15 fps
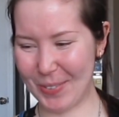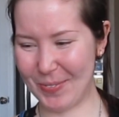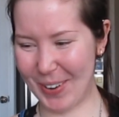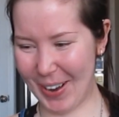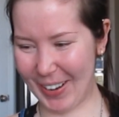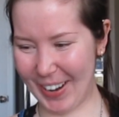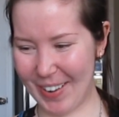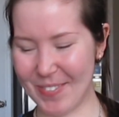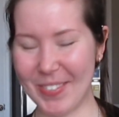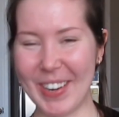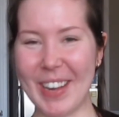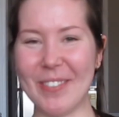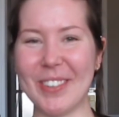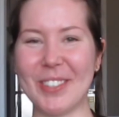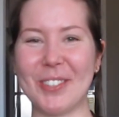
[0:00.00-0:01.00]
bar
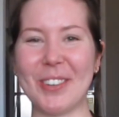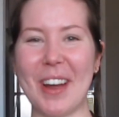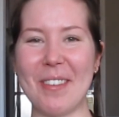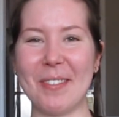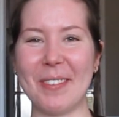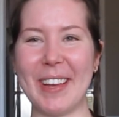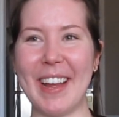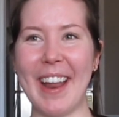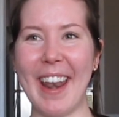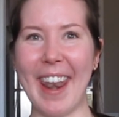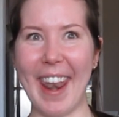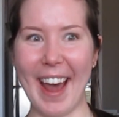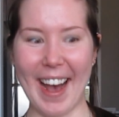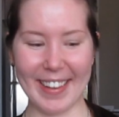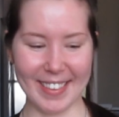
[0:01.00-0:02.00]
company, which drives me
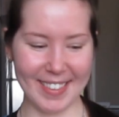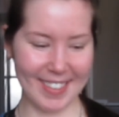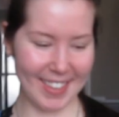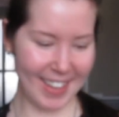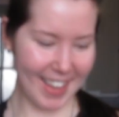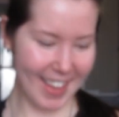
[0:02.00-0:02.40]
nuts.